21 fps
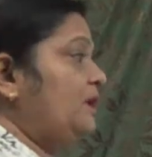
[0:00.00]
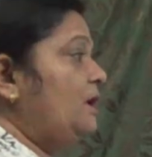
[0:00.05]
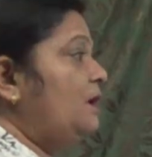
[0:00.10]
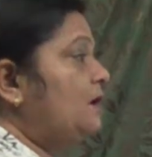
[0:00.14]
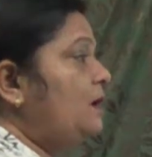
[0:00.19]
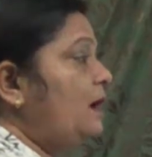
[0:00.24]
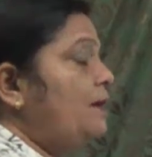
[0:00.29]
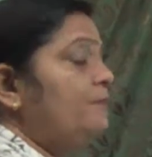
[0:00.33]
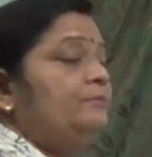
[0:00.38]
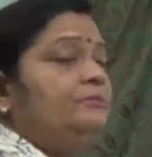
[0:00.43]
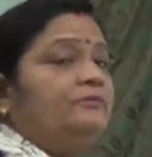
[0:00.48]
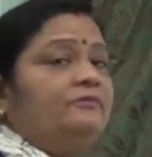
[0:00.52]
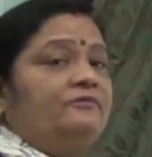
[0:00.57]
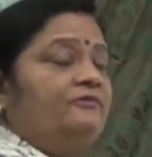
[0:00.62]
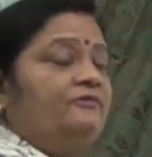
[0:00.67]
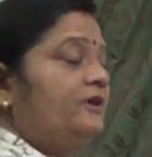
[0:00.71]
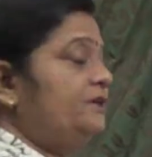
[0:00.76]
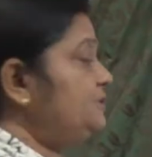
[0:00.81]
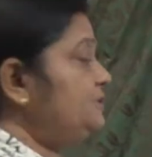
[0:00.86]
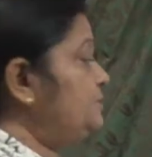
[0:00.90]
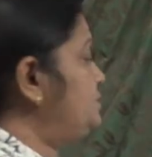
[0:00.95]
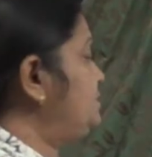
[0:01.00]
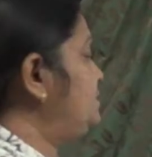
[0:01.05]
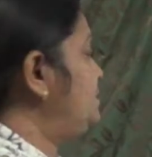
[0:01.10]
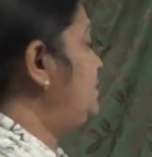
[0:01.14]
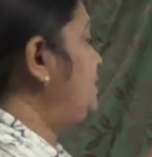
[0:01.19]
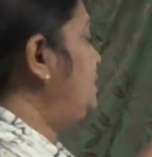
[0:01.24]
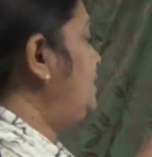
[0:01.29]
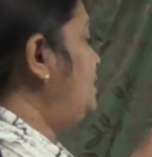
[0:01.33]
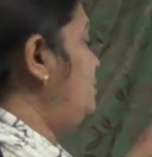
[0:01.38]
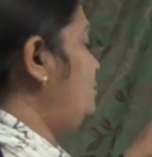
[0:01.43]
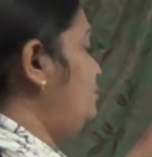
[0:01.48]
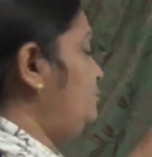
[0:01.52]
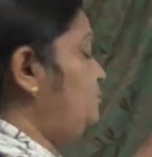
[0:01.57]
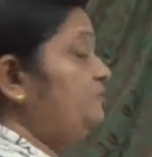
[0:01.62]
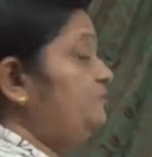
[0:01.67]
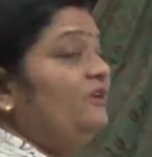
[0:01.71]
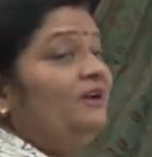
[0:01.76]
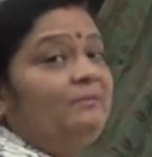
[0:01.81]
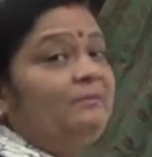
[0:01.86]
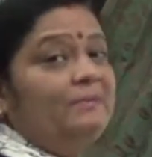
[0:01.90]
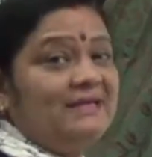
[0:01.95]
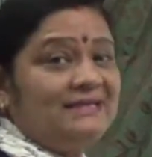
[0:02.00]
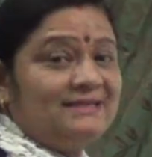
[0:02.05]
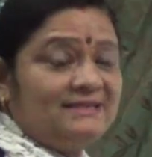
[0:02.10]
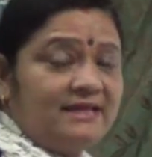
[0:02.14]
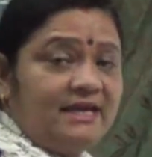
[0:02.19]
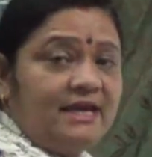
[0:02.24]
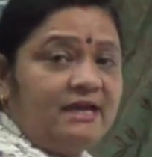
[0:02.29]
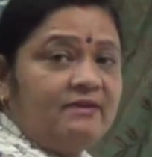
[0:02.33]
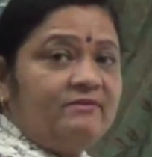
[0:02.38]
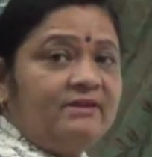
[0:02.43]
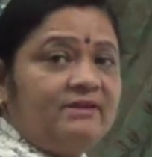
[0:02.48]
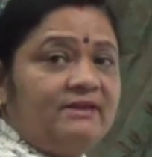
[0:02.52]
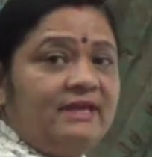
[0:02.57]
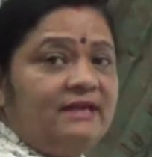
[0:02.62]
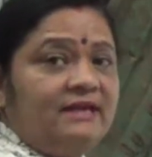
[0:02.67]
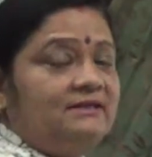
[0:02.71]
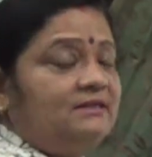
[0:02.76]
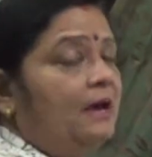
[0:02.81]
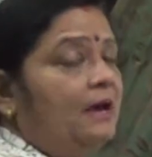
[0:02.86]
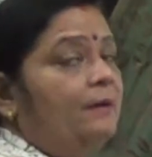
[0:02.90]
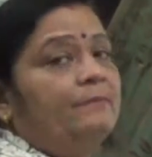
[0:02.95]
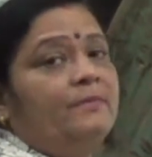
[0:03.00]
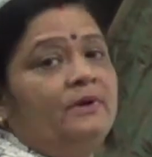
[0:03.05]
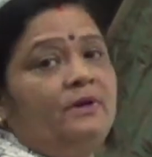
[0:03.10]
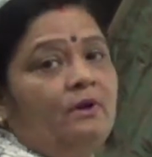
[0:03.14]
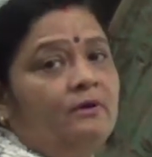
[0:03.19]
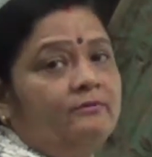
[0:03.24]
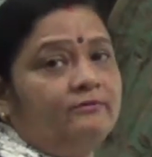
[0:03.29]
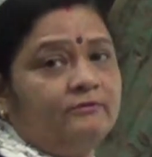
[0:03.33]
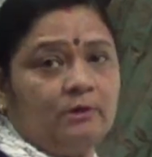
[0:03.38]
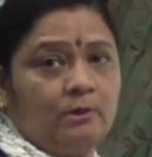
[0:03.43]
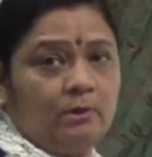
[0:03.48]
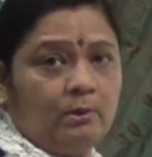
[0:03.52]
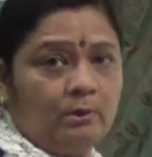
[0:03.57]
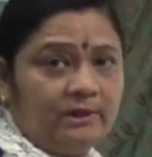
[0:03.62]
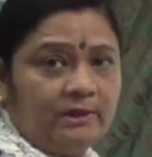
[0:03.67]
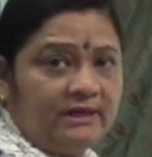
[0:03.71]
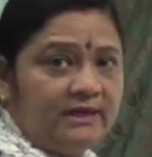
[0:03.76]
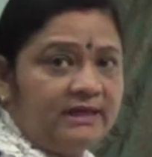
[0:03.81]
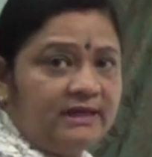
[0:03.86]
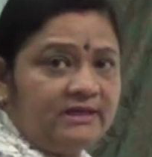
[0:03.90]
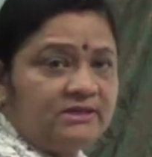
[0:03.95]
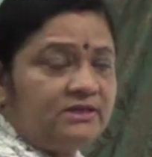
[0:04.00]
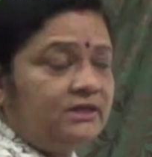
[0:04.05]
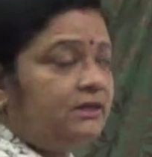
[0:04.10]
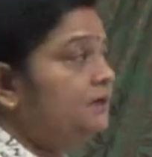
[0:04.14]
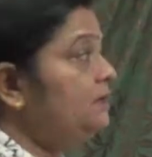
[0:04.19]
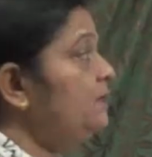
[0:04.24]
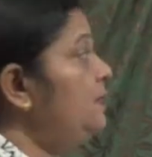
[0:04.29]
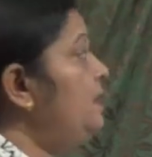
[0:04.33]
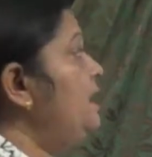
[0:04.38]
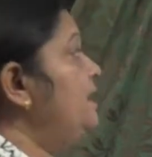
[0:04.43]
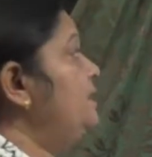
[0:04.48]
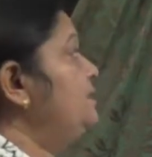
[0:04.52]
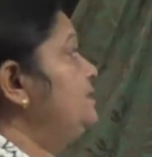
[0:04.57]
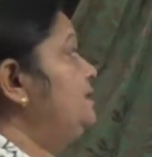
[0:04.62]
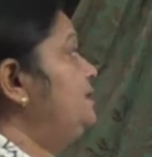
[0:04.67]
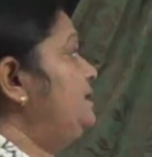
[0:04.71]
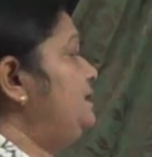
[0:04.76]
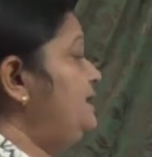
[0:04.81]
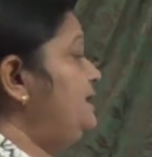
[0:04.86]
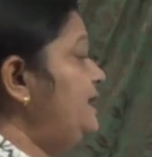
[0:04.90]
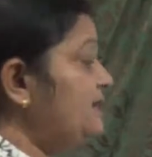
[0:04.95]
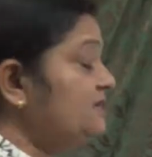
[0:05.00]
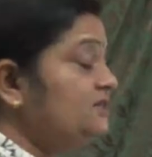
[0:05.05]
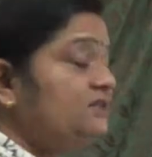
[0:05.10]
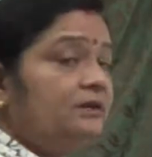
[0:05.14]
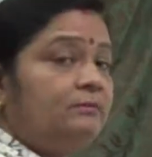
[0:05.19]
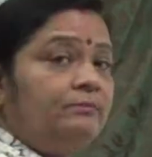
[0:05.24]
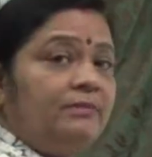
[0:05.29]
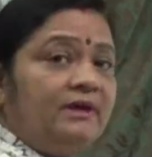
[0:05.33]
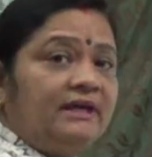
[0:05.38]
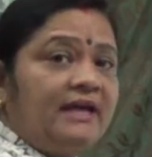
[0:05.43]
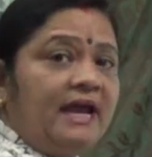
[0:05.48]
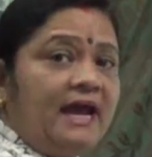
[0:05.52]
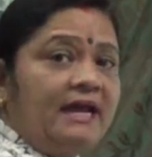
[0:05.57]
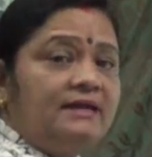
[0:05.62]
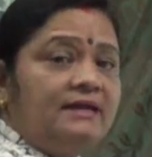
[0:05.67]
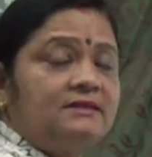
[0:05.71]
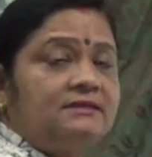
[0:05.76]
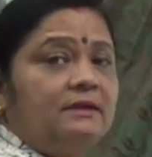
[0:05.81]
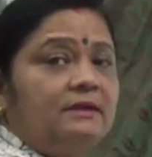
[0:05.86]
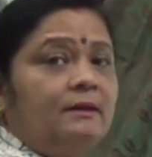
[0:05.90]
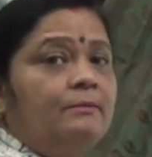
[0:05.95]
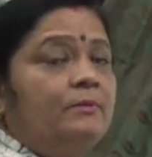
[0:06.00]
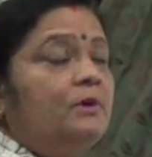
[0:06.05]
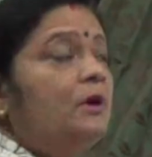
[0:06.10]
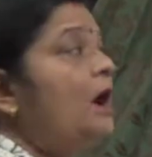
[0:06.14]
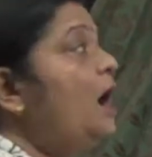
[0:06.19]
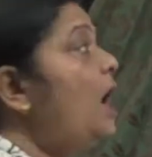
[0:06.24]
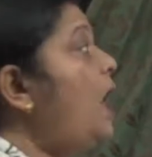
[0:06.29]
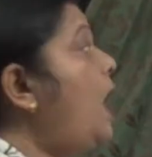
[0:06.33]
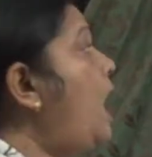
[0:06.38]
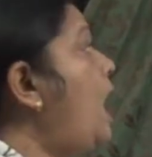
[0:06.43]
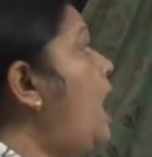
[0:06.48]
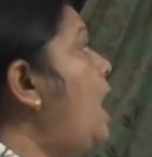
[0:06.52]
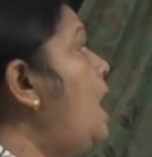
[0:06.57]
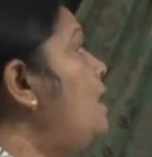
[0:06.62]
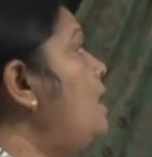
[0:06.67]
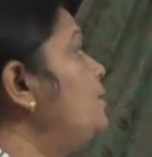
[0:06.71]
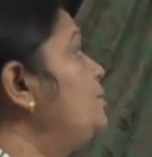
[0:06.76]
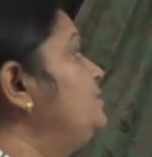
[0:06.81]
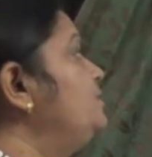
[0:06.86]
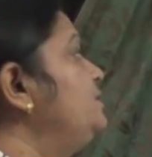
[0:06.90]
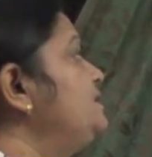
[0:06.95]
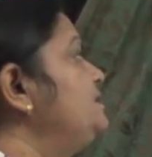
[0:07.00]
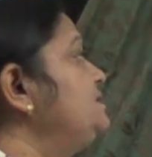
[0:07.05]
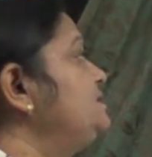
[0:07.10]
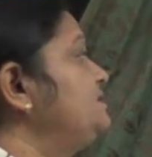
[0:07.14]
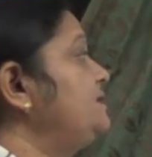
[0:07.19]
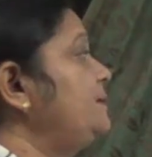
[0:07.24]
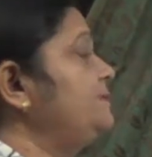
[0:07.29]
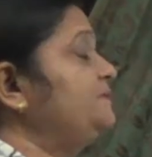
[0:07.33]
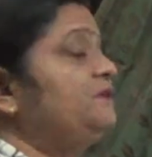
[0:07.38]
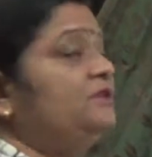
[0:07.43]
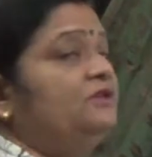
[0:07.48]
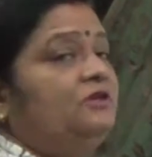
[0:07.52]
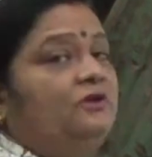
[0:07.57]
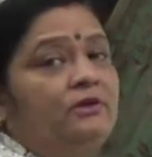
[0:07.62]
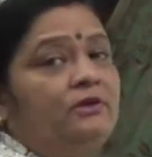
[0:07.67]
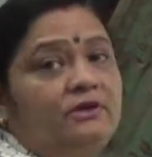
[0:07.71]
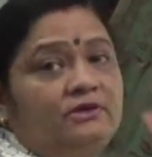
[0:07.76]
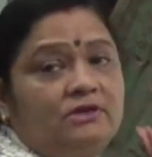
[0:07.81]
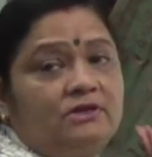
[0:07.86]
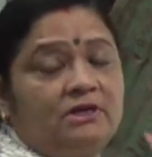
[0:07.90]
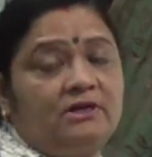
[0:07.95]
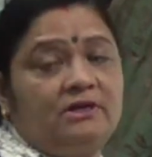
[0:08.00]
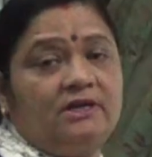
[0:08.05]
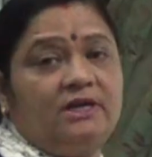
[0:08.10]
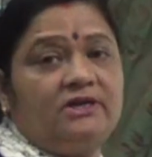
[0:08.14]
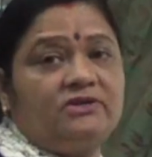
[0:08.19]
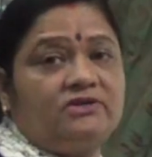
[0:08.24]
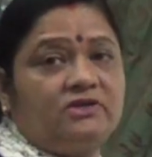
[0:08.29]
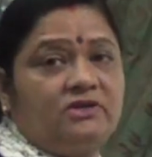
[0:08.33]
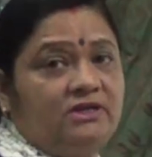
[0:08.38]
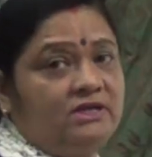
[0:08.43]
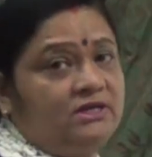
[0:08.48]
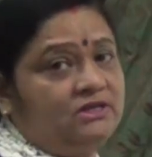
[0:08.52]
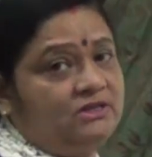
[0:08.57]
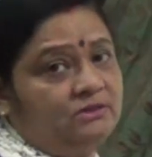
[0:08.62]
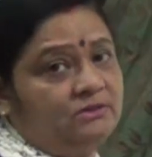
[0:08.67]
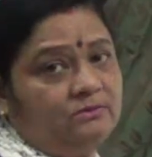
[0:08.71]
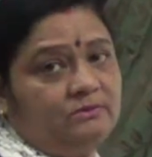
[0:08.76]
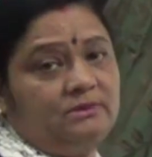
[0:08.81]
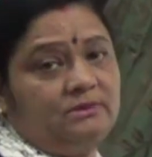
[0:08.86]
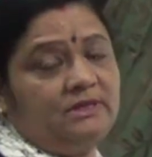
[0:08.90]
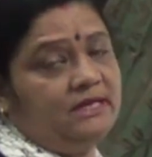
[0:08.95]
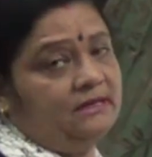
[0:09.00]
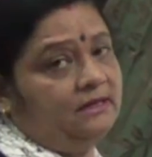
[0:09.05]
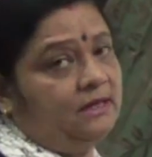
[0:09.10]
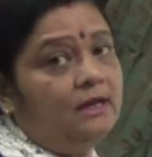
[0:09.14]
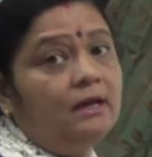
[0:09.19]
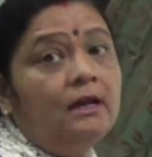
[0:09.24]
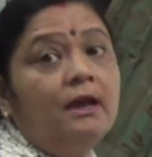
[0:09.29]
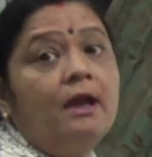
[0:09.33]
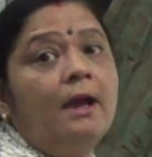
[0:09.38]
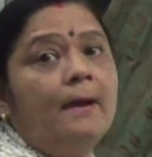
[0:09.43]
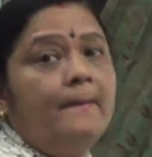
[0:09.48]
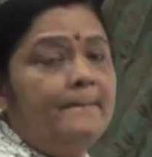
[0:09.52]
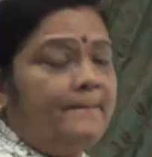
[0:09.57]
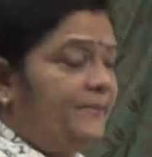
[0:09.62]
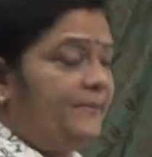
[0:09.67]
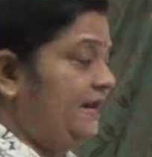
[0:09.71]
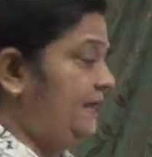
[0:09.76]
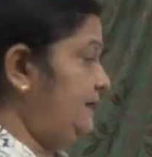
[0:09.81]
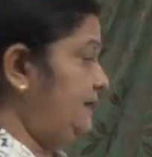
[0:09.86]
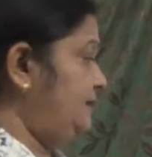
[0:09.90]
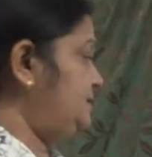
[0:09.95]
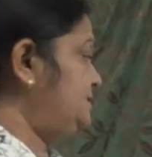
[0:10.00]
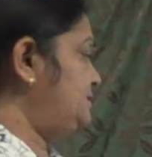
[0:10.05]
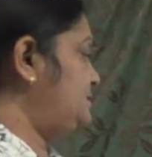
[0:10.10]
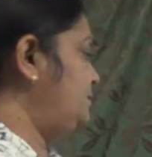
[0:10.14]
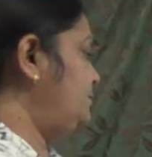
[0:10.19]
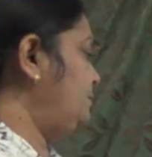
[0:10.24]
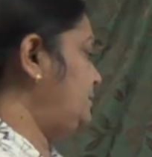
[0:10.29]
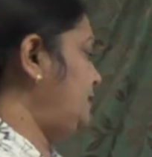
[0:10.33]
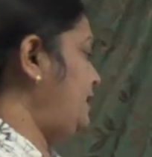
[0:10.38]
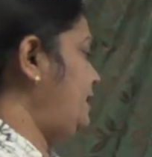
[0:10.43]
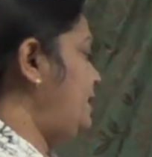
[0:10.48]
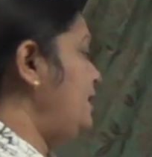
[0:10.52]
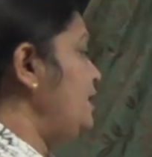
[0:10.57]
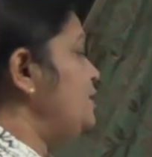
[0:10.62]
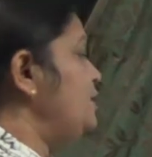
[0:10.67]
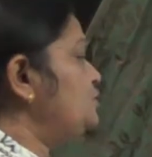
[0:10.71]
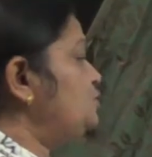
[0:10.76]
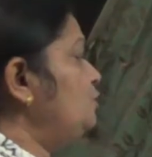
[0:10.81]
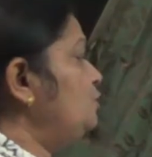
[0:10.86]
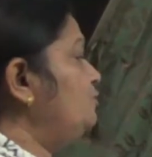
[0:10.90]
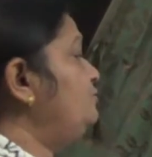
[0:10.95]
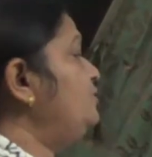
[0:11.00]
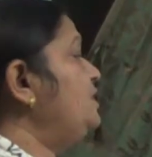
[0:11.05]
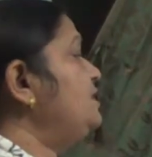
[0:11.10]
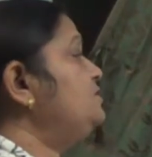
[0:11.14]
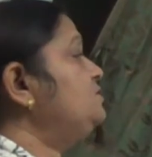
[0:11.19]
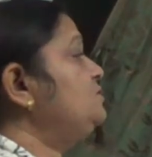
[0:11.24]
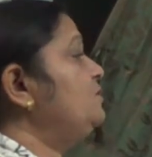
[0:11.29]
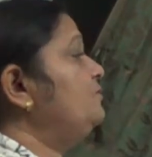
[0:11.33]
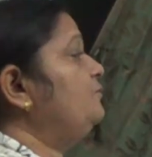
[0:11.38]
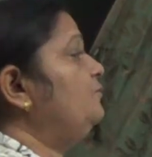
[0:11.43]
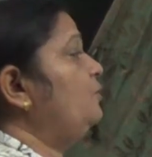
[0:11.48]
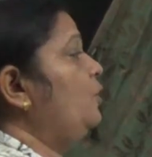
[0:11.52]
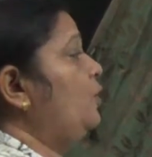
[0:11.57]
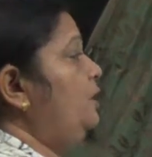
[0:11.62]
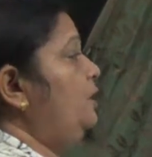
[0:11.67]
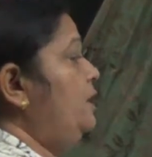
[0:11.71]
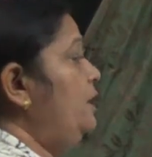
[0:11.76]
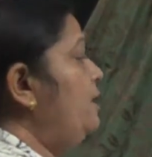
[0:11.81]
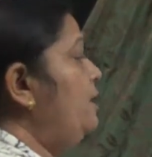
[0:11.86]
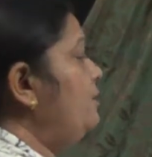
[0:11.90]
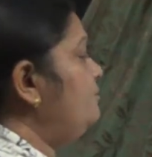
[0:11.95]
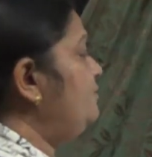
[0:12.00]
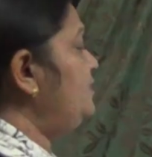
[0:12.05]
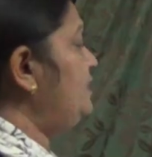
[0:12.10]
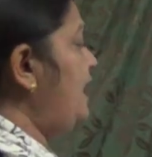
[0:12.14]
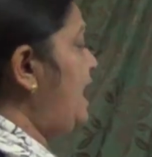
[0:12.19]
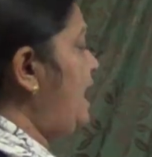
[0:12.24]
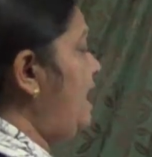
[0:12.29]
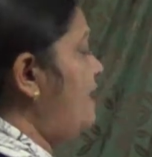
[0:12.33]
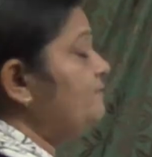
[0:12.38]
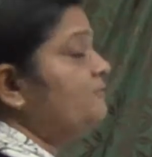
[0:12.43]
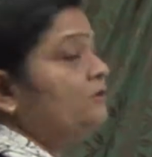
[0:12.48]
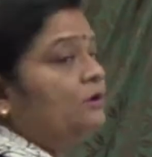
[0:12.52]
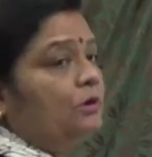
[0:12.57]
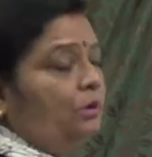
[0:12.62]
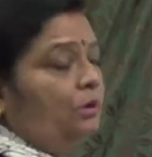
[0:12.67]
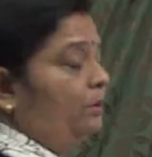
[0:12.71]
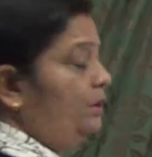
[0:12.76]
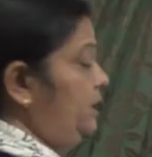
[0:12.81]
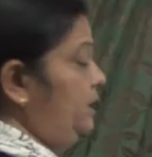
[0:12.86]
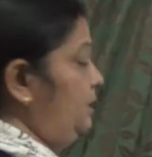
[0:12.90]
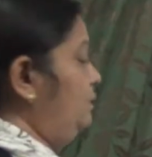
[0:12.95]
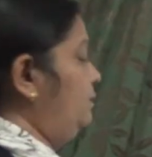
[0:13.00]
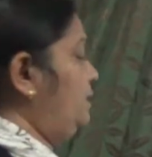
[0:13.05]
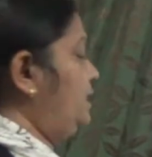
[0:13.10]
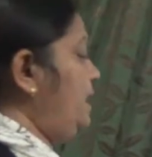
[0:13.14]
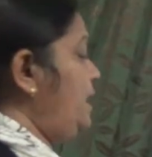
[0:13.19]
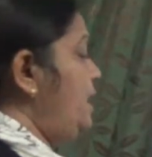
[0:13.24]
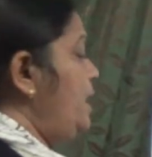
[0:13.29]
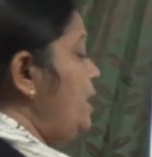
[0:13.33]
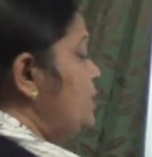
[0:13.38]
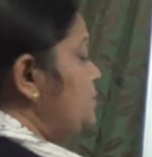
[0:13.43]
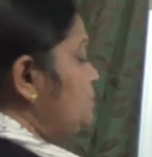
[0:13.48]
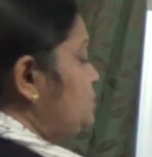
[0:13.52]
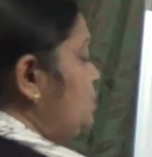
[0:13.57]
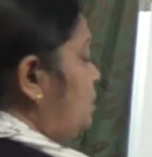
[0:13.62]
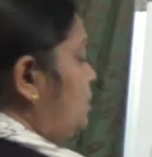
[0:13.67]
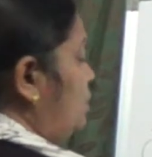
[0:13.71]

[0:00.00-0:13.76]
come first, we'll be seeing with the example of chlorination, the reaction mechanism, how this substitution reaction is taking place. Okay, so first of all we have chlorine. Okay, so